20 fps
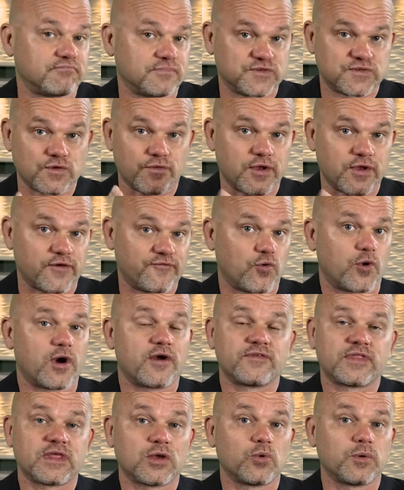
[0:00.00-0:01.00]
So therefore,
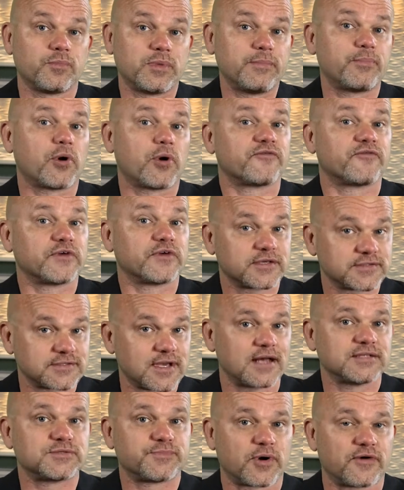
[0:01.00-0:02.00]
everything would be perfect because
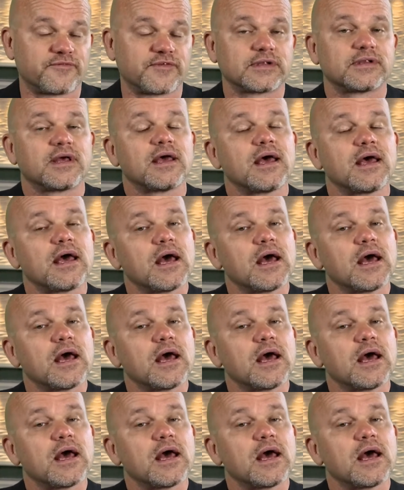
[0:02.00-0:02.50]
God's perfect.